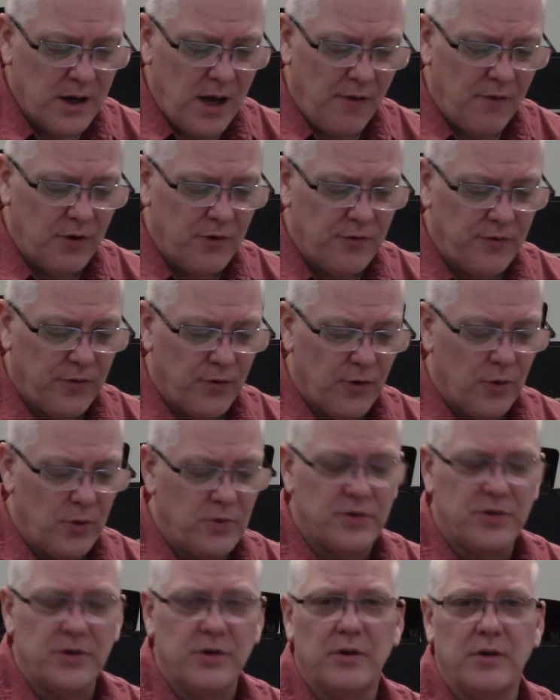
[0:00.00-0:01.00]
covered
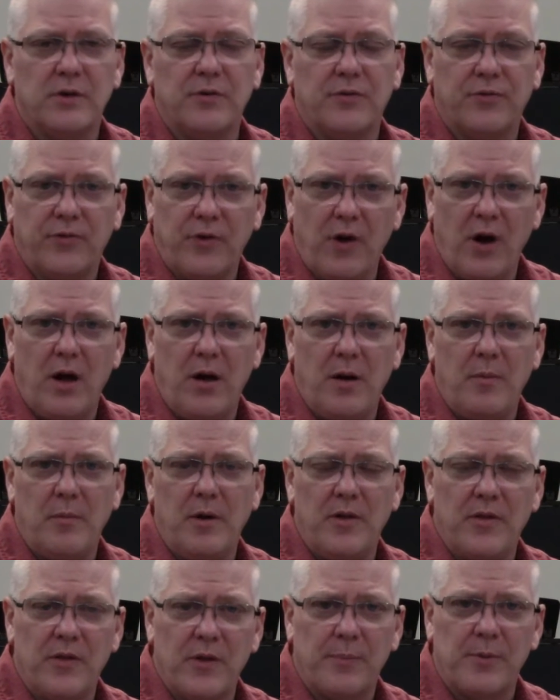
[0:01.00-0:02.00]
fruit
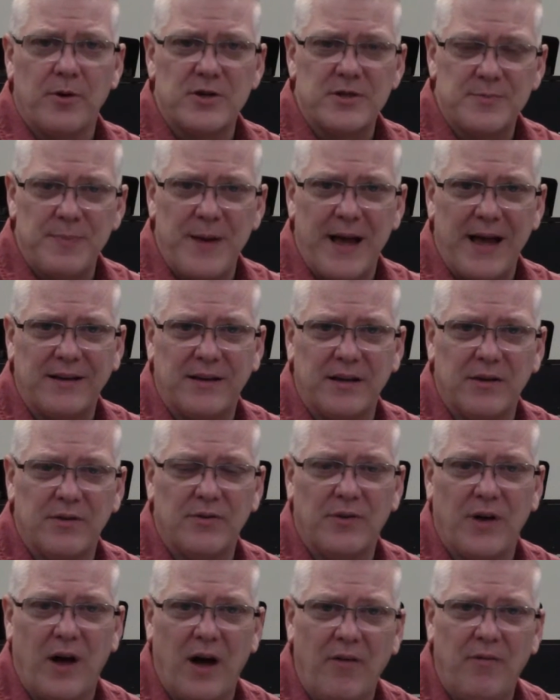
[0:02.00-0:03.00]
from the
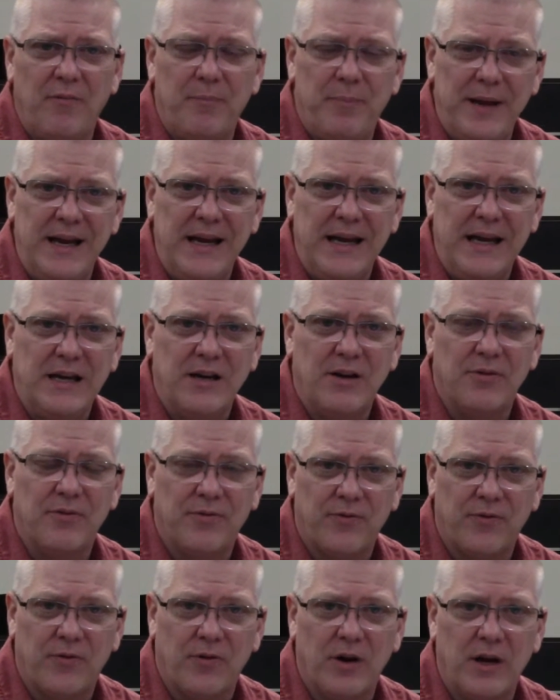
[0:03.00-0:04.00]
perspective of being
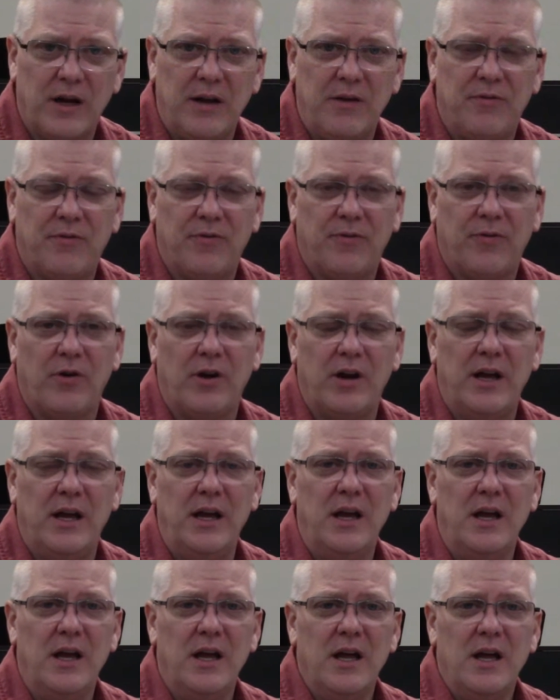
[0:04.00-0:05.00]
free.
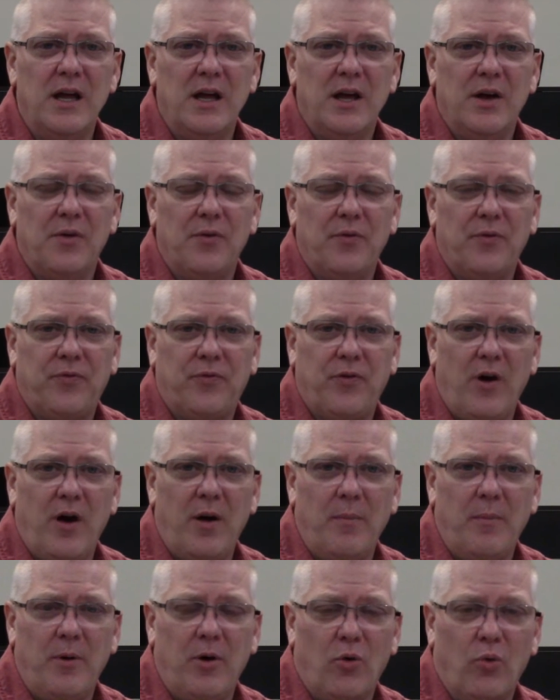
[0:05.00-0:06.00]
Free
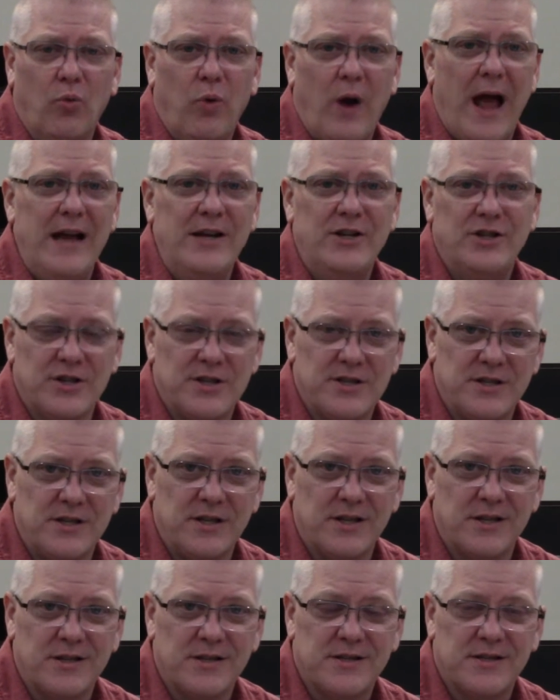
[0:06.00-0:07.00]
from
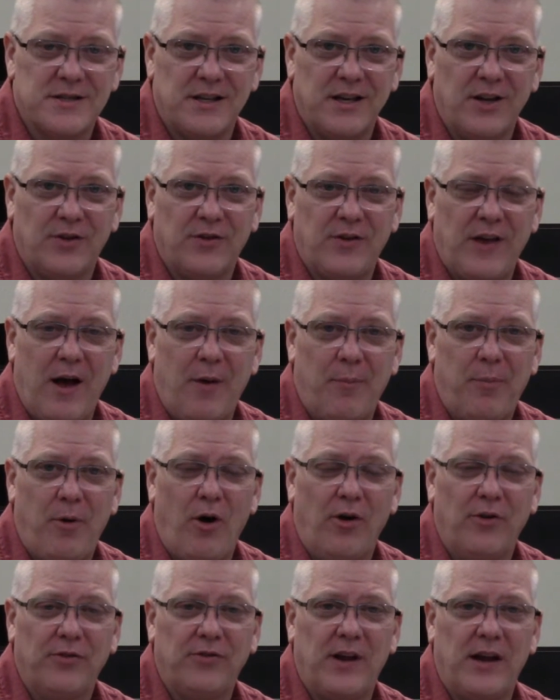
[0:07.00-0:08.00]
righteousness is how
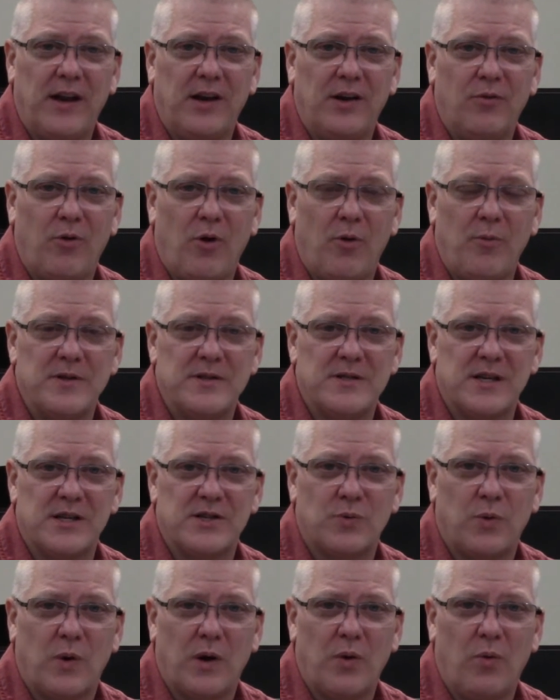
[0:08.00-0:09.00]
Paul said it in Romans
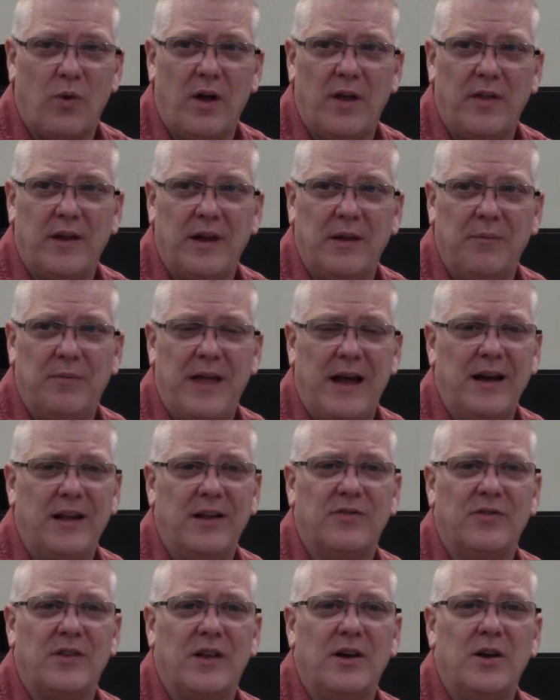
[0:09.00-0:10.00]
6:21. That
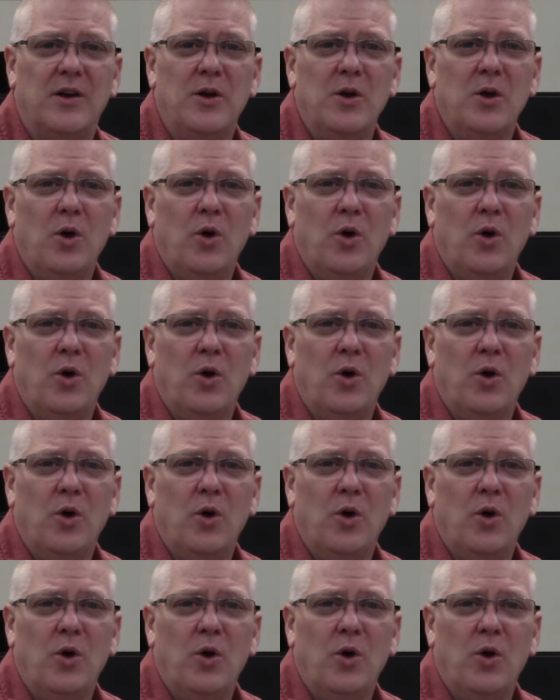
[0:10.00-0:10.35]
is that